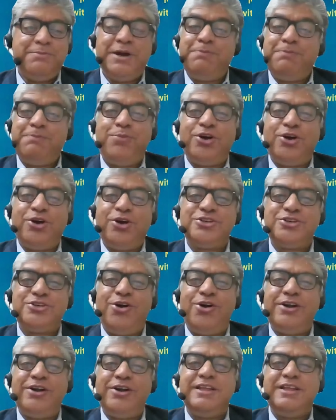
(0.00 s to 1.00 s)
But posh
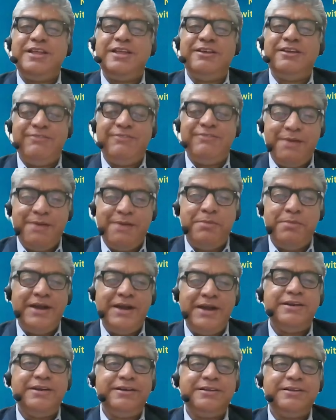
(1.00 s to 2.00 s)
not in the way I
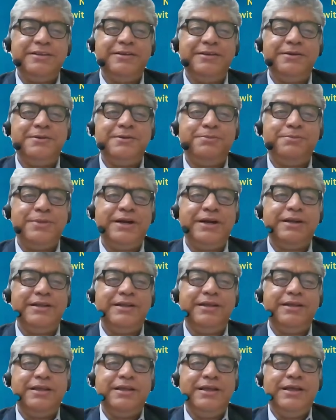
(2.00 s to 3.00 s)
meant it, but
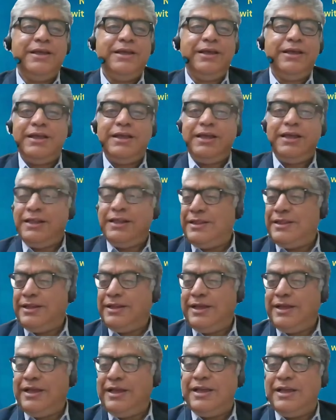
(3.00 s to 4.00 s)

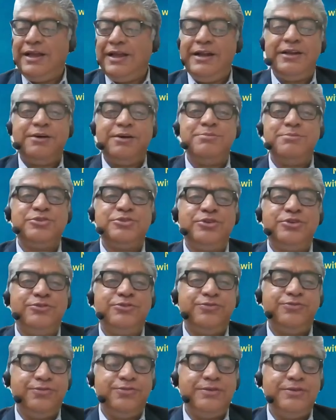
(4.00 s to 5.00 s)
in terms
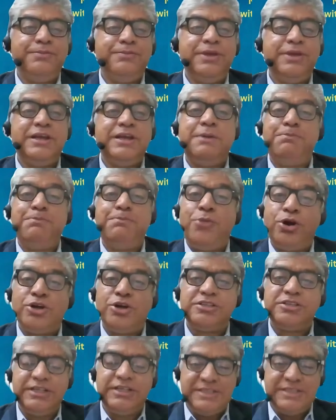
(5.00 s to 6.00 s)
of being a
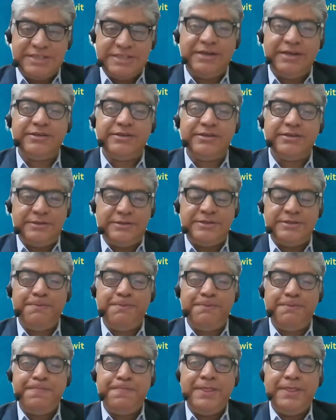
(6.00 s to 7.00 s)
posh consultant.
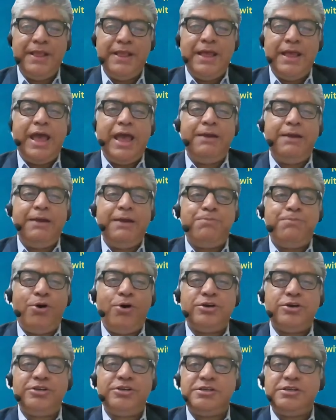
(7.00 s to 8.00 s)
And
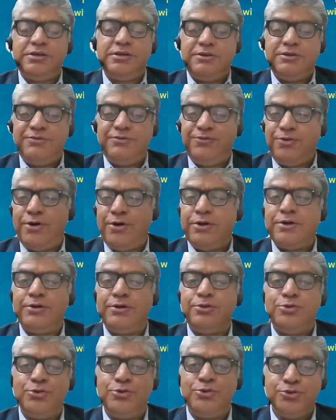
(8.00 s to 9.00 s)
POSH,
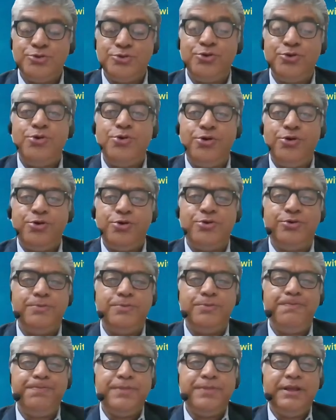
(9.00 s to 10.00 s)
for those who don't
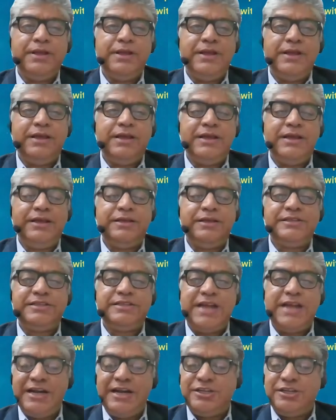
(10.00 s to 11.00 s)
know,
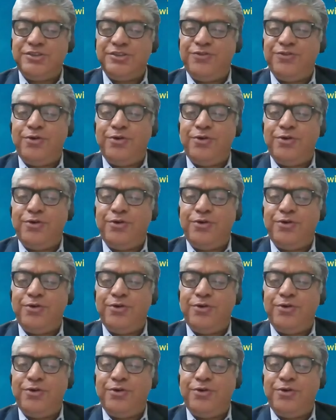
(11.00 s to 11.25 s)
stands